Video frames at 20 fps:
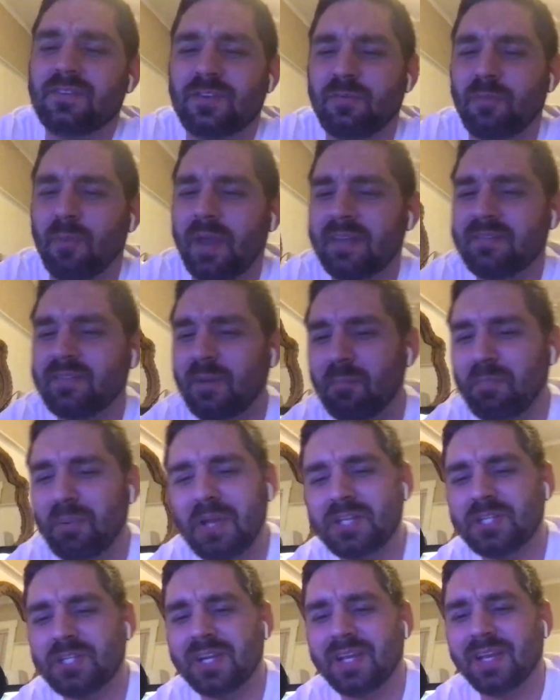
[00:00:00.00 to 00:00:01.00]
isn't
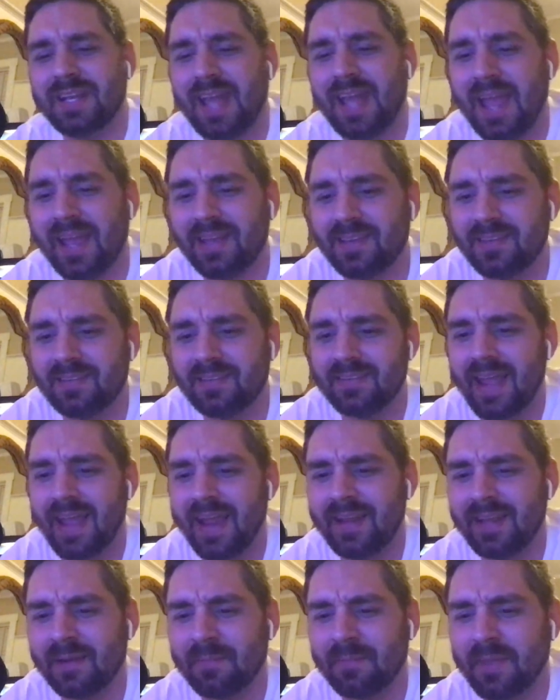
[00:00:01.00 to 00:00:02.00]
pitching in Yankee
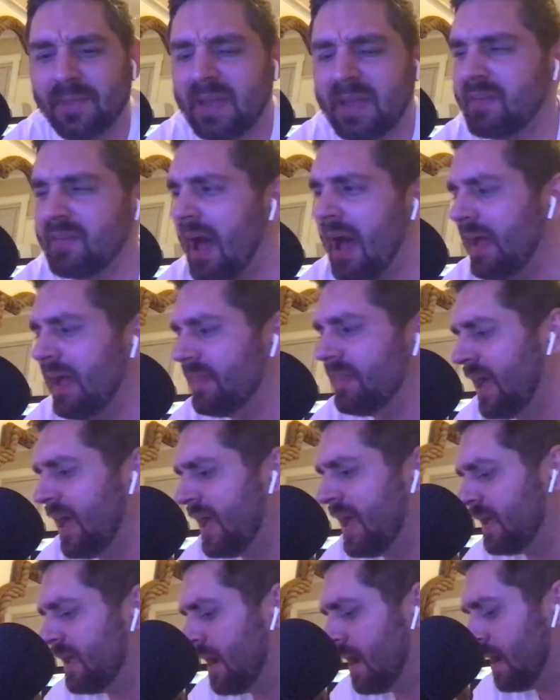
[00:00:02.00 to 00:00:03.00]
Stadium? They got
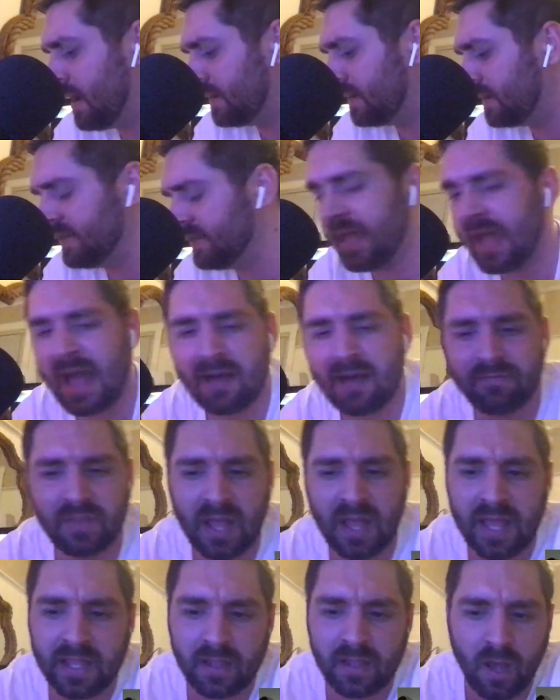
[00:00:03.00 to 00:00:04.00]
like, didn't they have
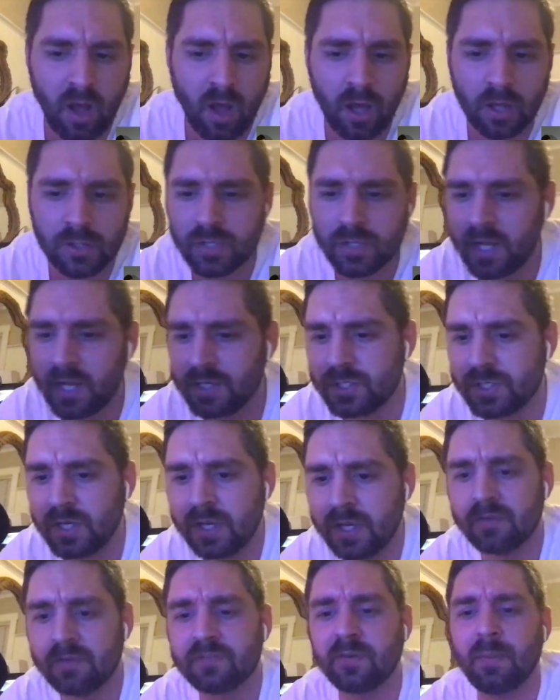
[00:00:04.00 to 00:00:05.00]
like 100
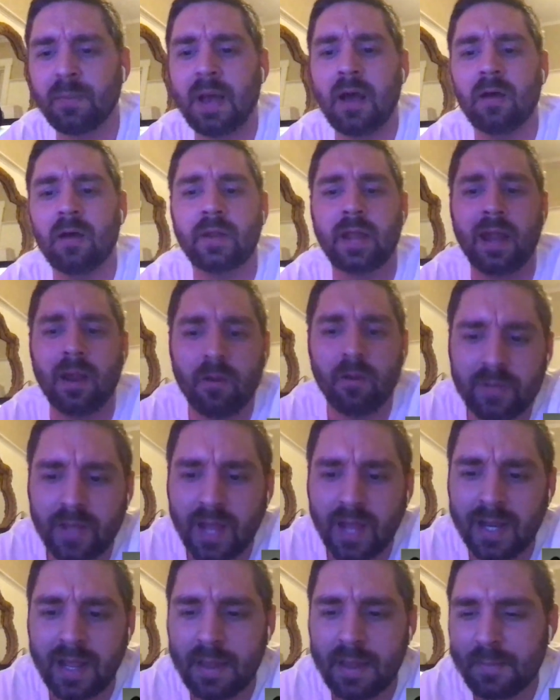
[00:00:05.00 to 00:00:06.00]
engineers come out and
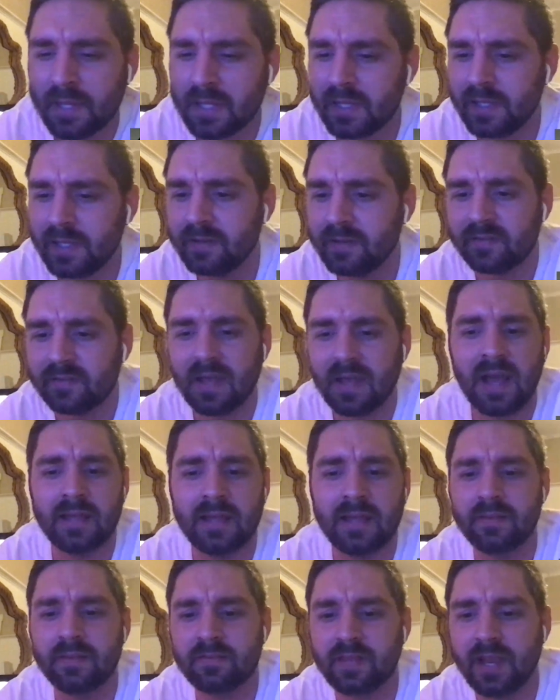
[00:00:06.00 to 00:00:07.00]
aerodynamically design
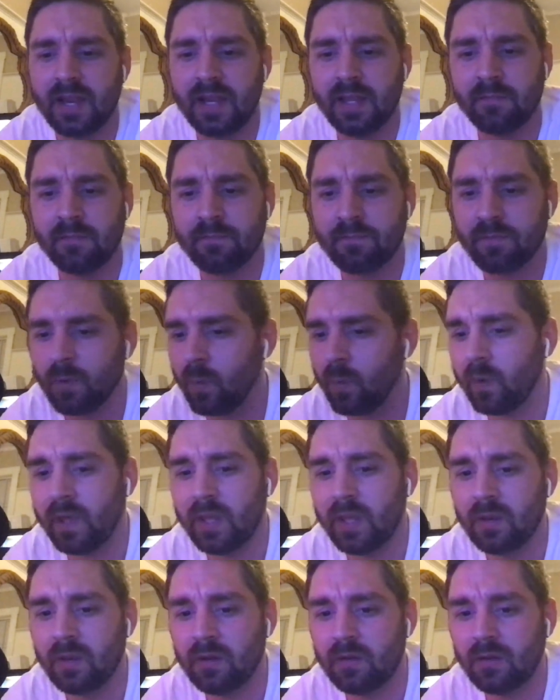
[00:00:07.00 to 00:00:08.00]
the stadium for
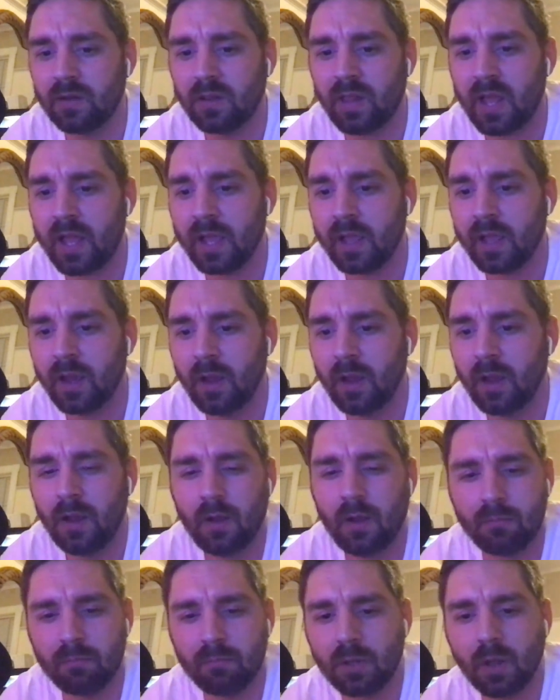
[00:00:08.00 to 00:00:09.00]
wind to like
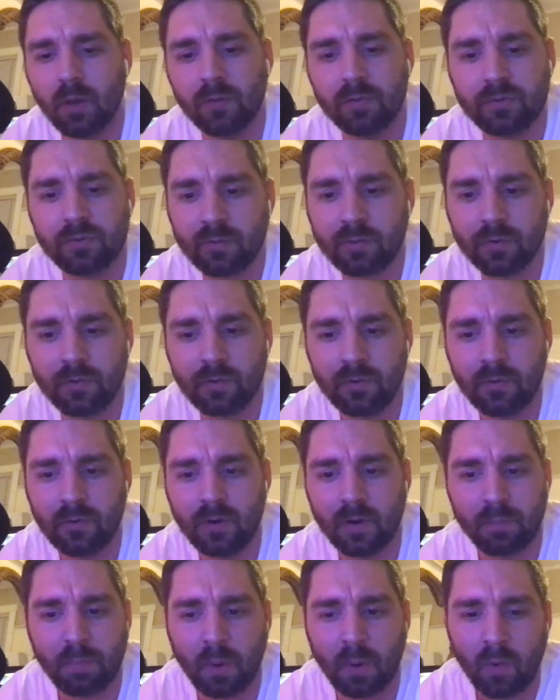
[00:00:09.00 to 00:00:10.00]
blow through
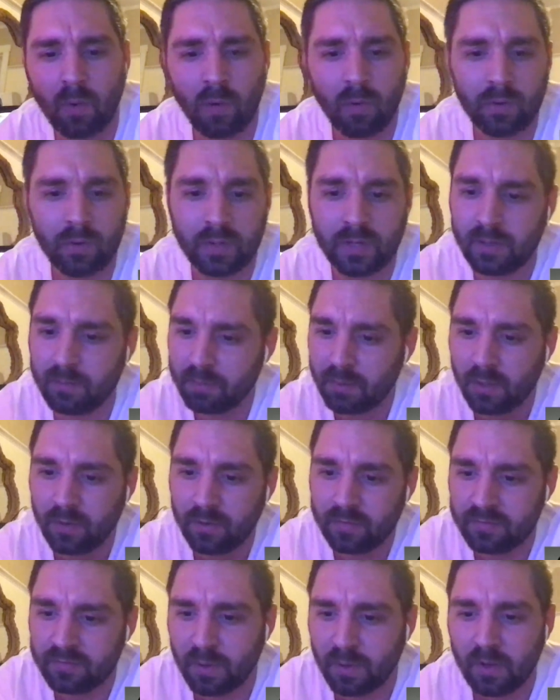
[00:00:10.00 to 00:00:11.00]
a pole and it
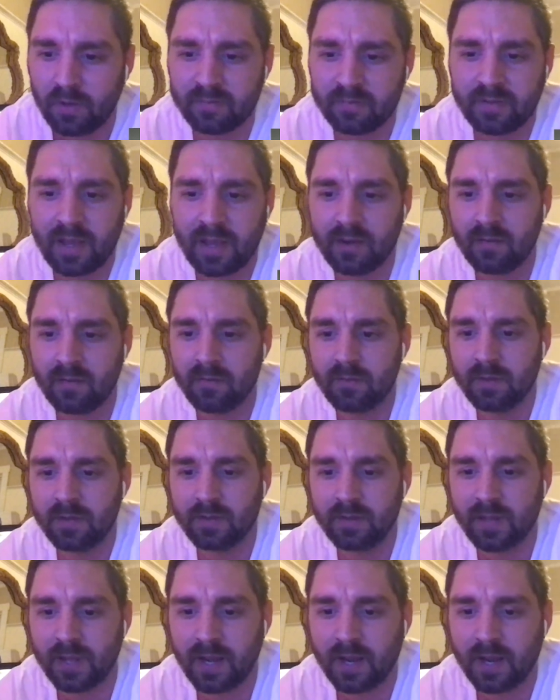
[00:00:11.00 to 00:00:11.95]
blows balls out into the air?